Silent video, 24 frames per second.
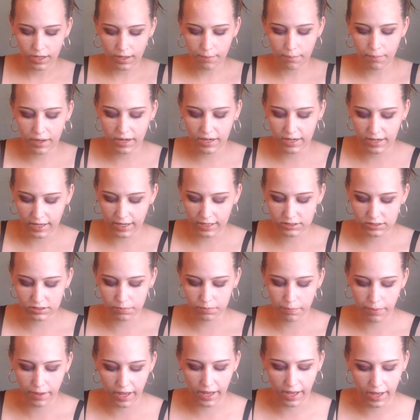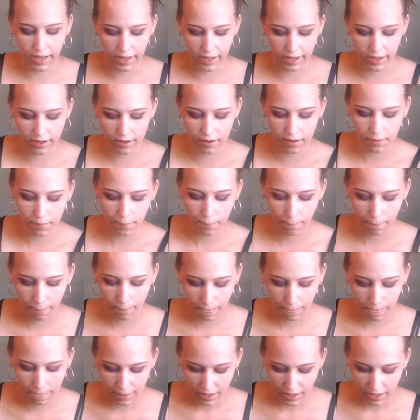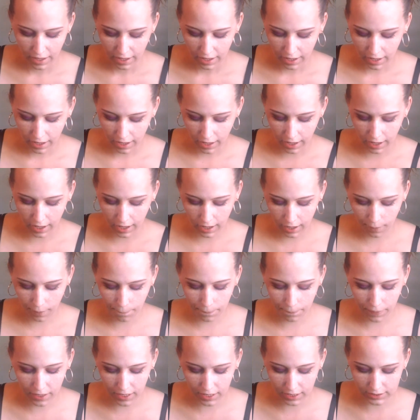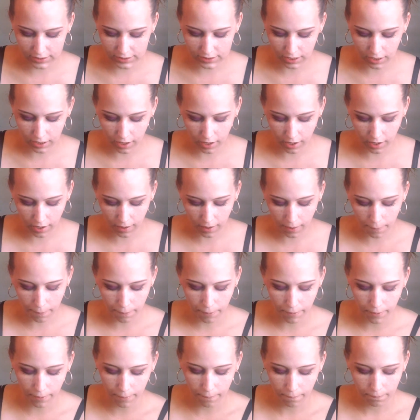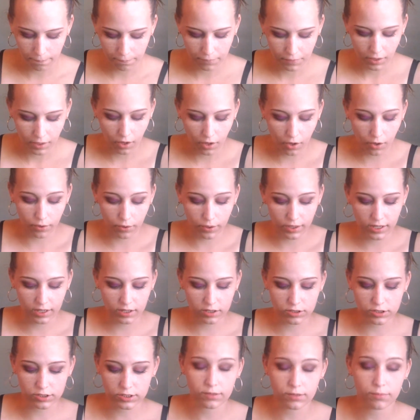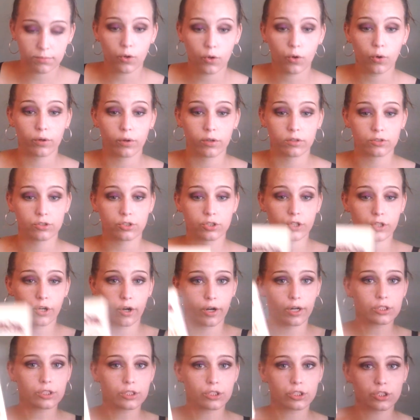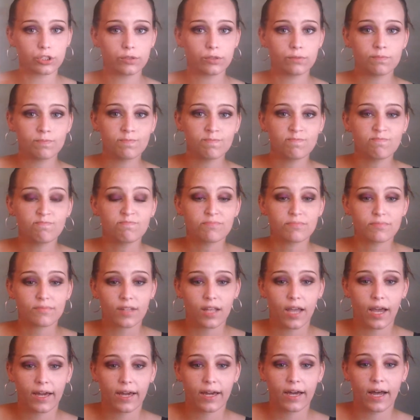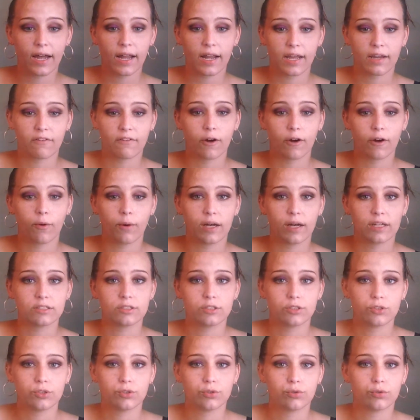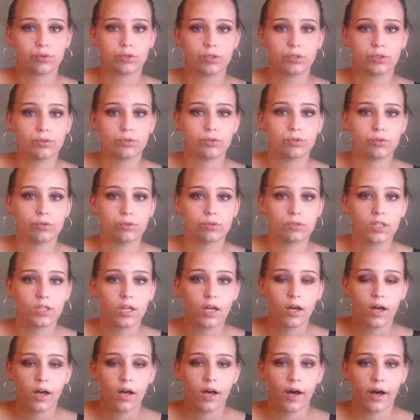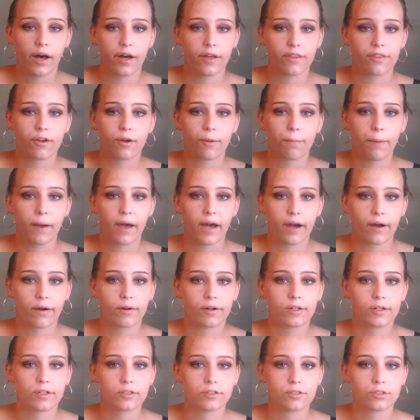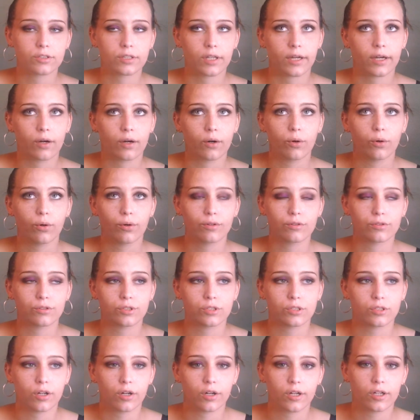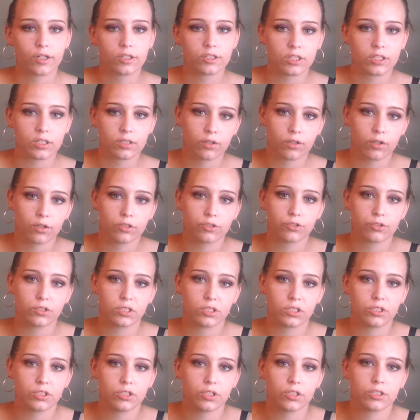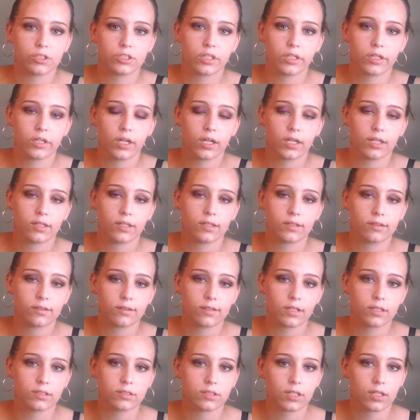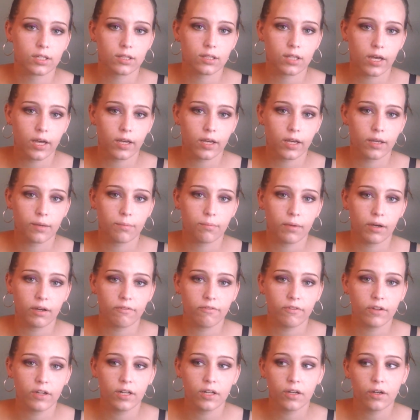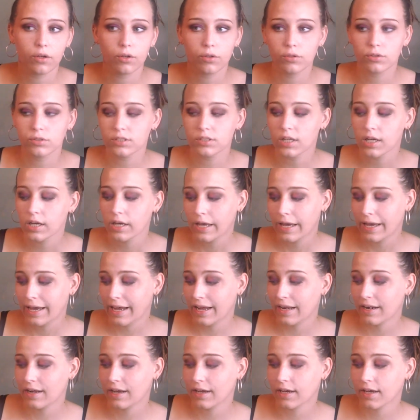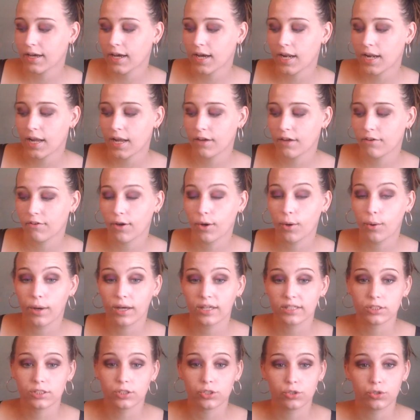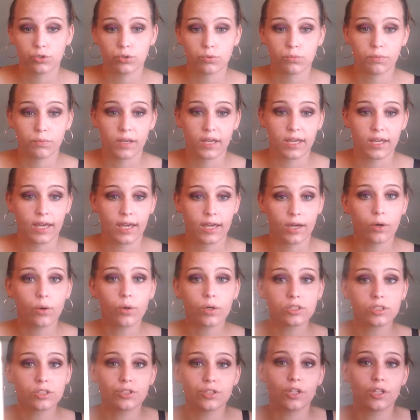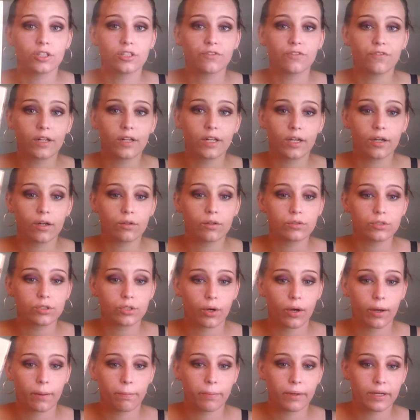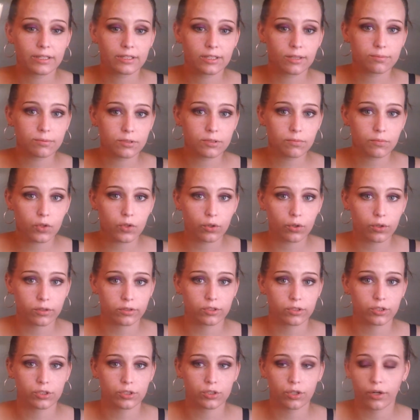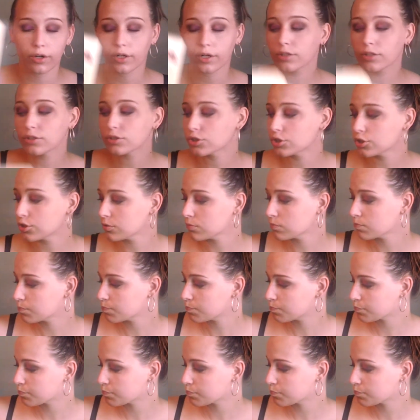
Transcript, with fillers: In my next bag, I picked up, here's some cornstarch. I got a request to use other powders like cornstarch and laundry detergent and things like that in my videos. And I got a request to make a cornstarch video, so I picked up some cornstarch.